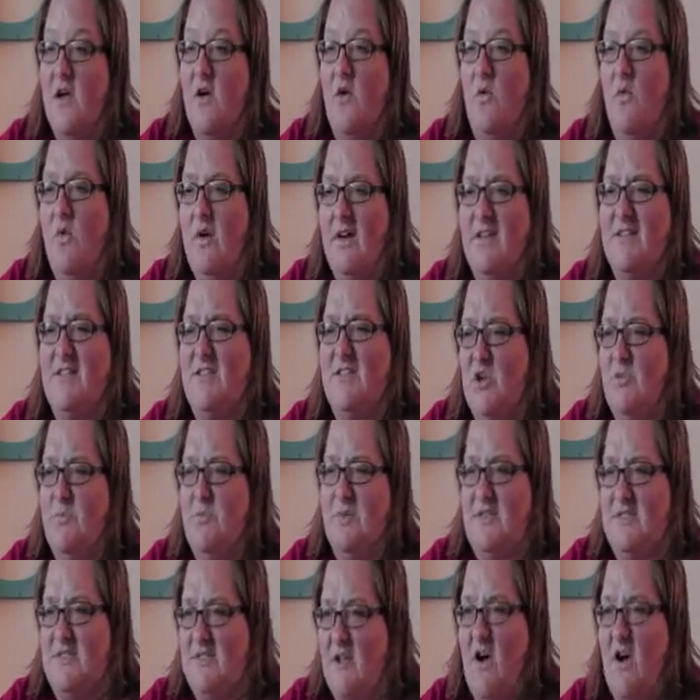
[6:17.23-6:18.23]
What a
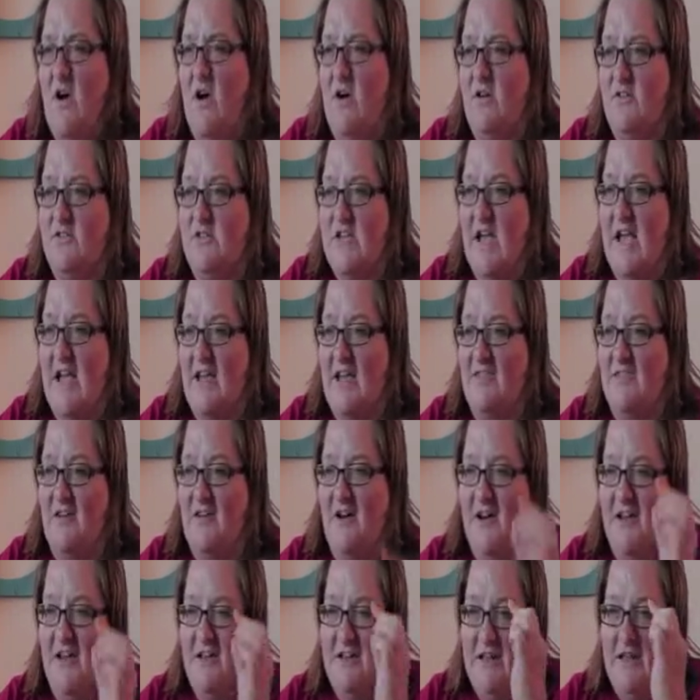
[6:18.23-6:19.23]
stupid song, Jack
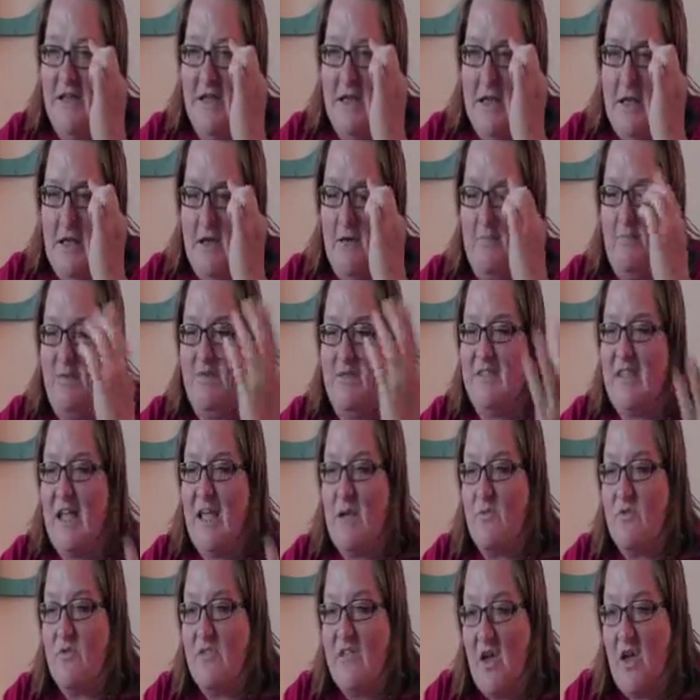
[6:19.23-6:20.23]
thought, but they
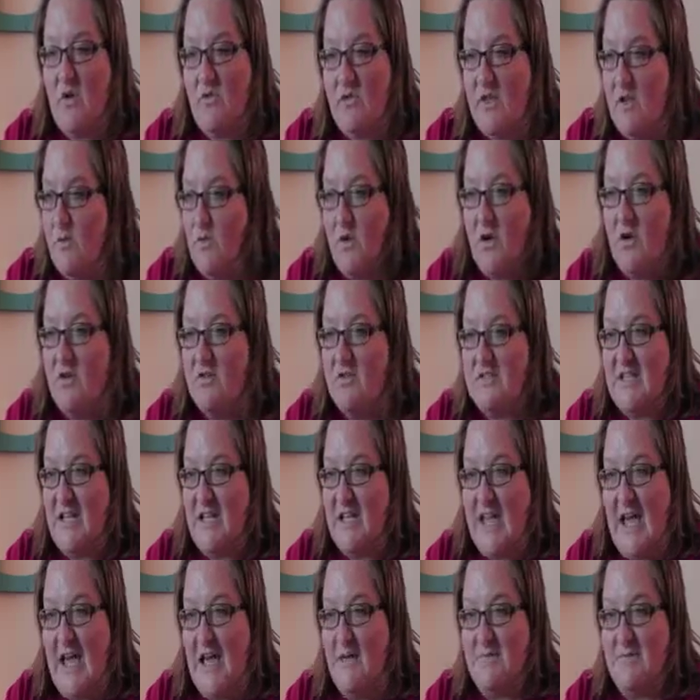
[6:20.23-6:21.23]
were the only words
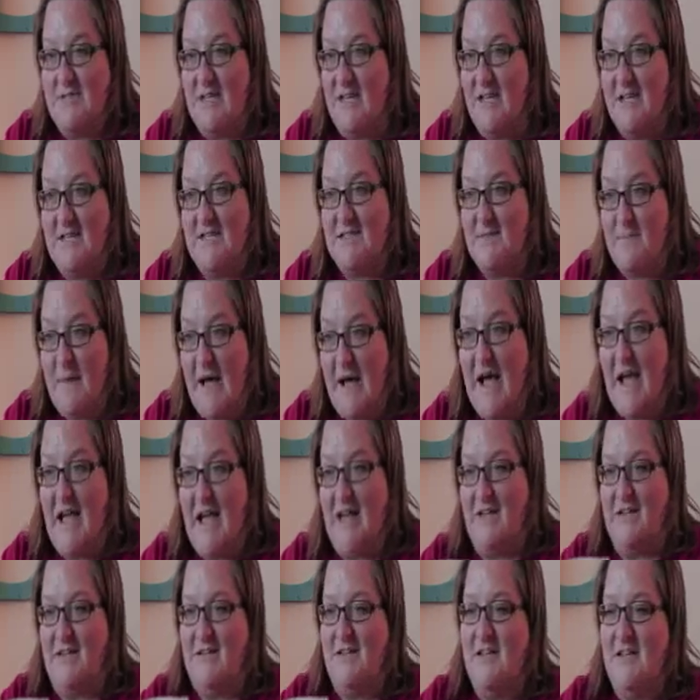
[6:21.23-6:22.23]
that came to his
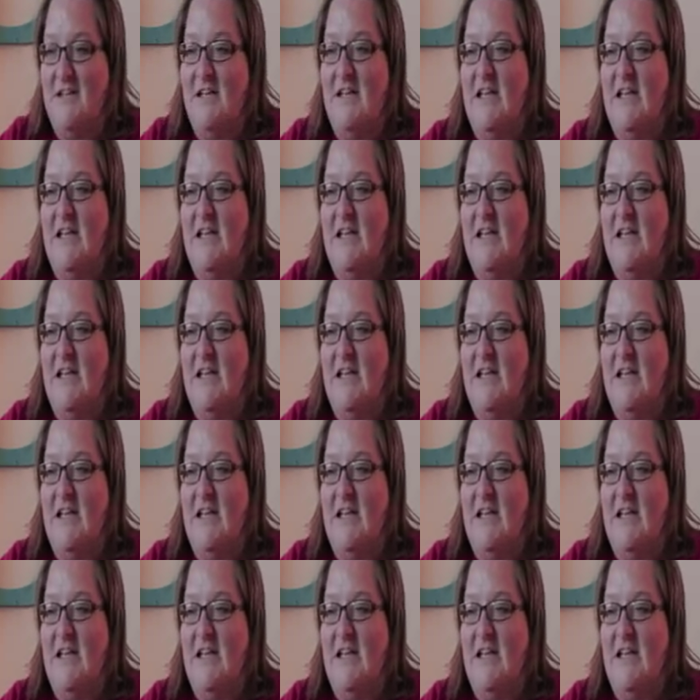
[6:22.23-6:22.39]
mind.